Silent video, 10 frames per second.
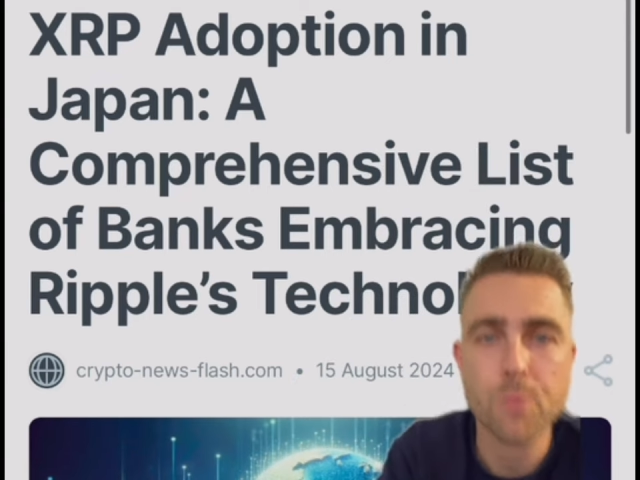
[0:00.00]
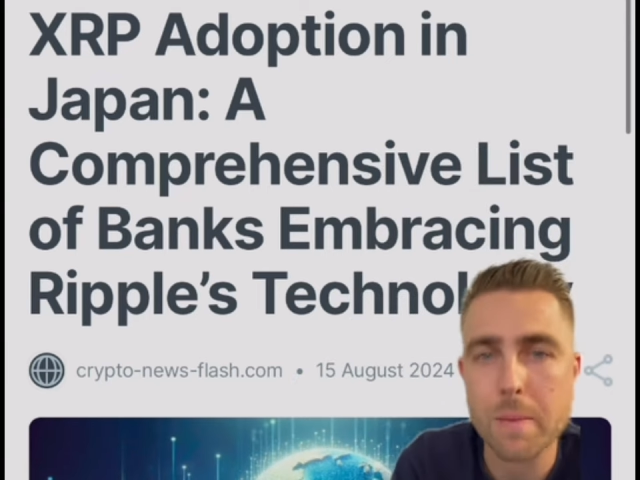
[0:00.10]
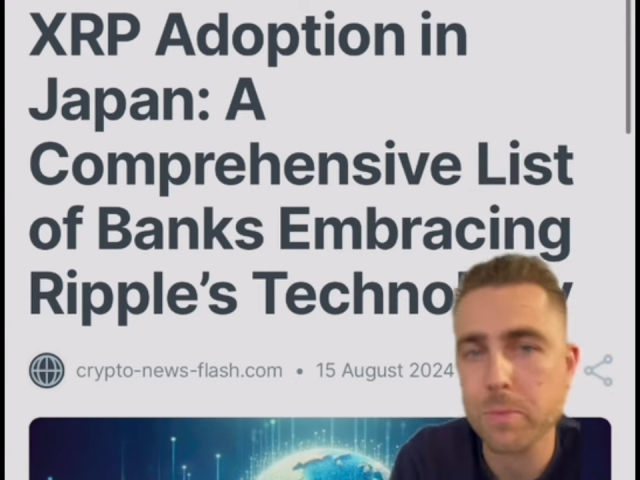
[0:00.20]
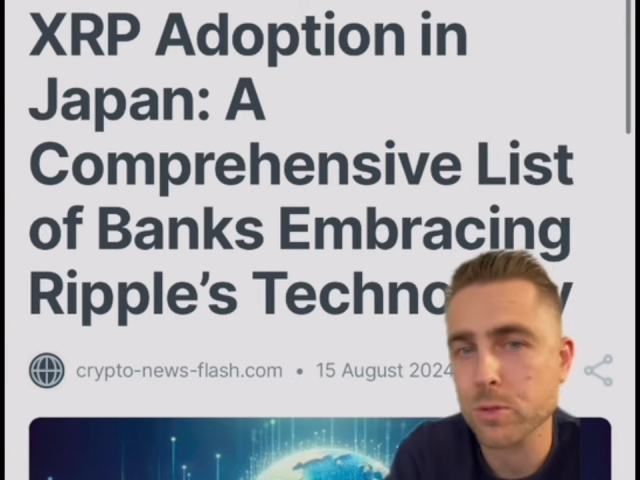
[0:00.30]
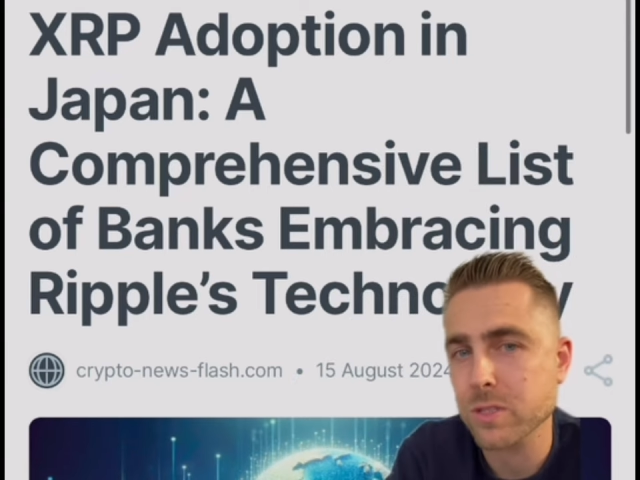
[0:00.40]

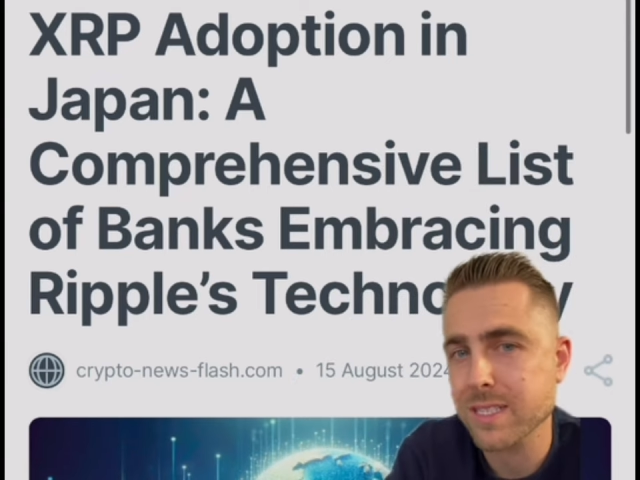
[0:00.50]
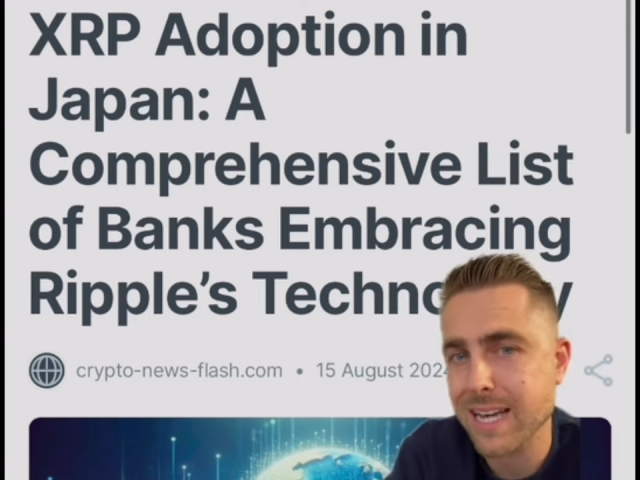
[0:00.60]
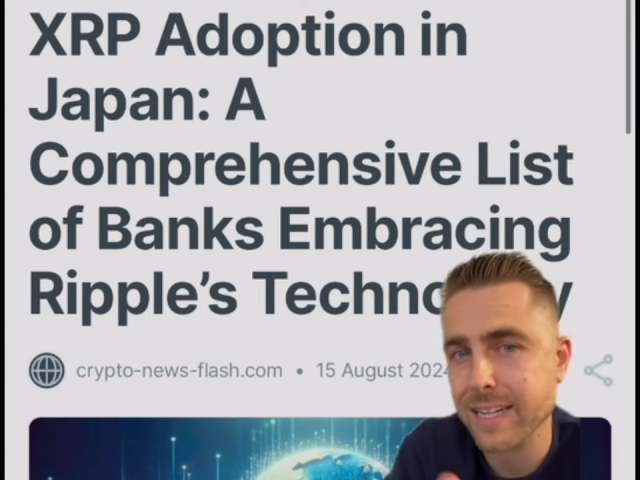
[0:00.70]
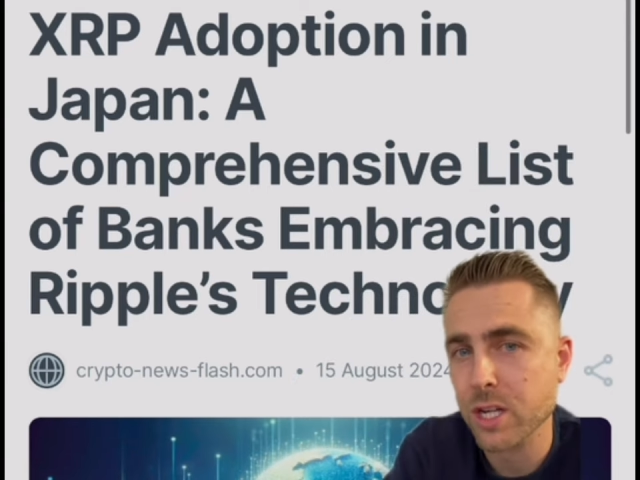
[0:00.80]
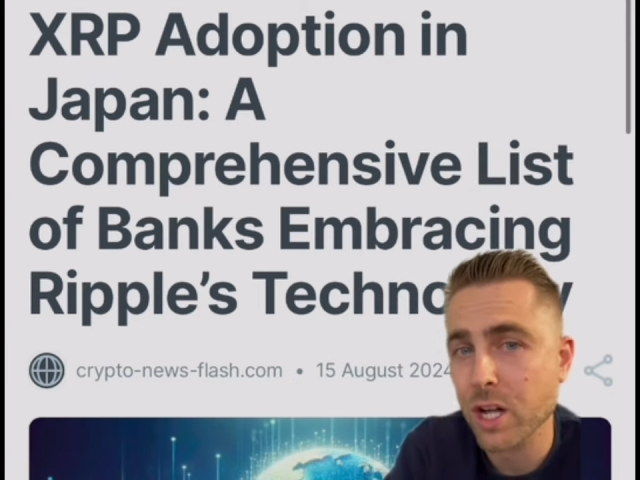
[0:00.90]
Ripple's
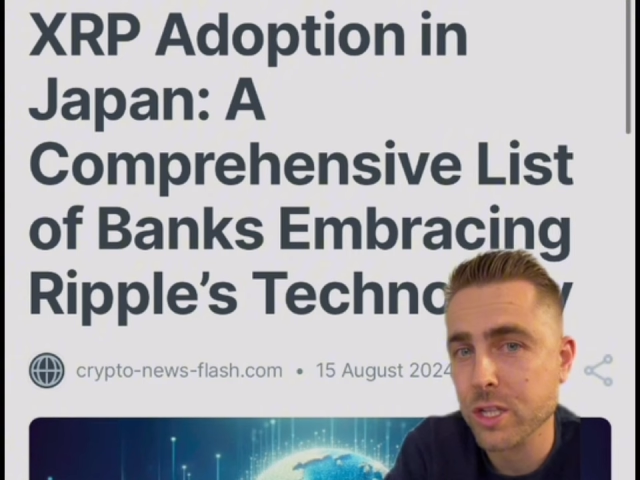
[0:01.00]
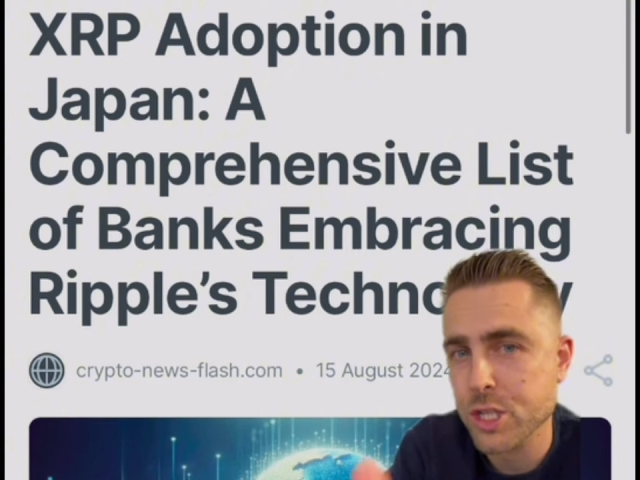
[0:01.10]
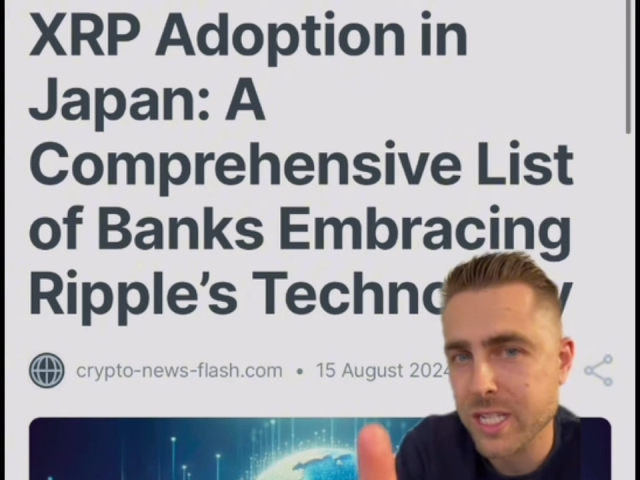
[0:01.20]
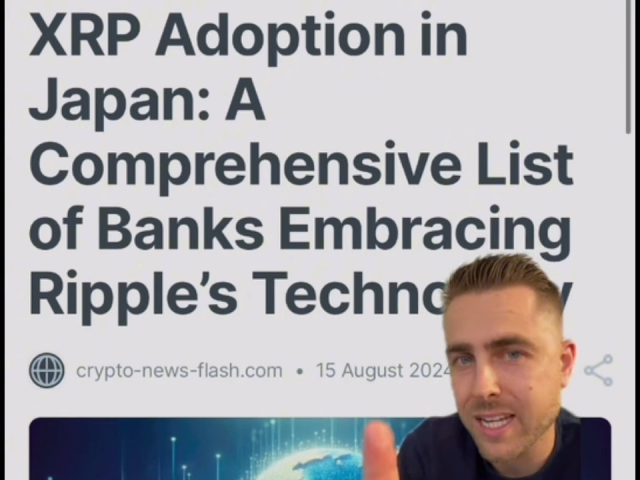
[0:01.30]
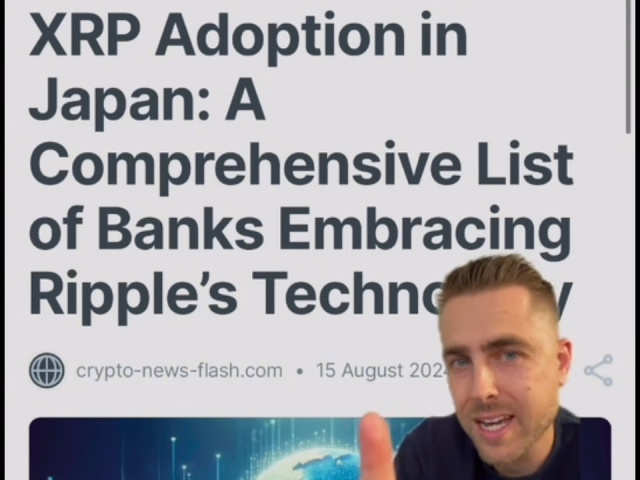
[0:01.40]
technology,